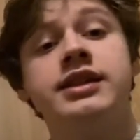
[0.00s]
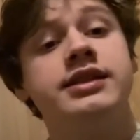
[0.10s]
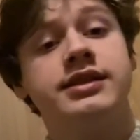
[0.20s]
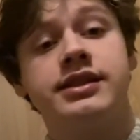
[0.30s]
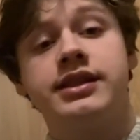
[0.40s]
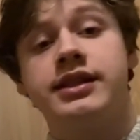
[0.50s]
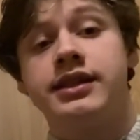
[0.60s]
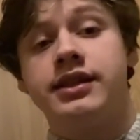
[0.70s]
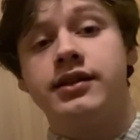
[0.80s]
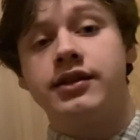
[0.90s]
seeing
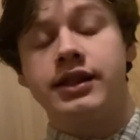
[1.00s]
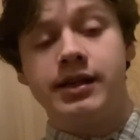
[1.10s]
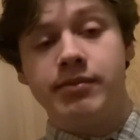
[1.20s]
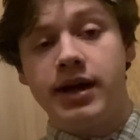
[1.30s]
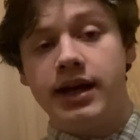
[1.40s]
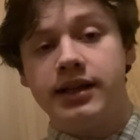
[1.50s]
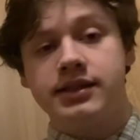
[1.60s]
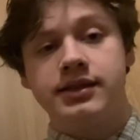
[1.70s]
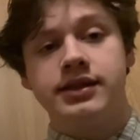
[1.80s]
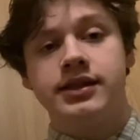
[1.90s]
it on a
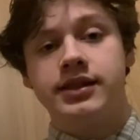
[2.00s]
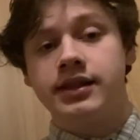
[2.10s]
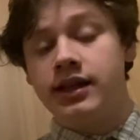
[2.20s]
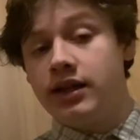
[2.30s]
magazine,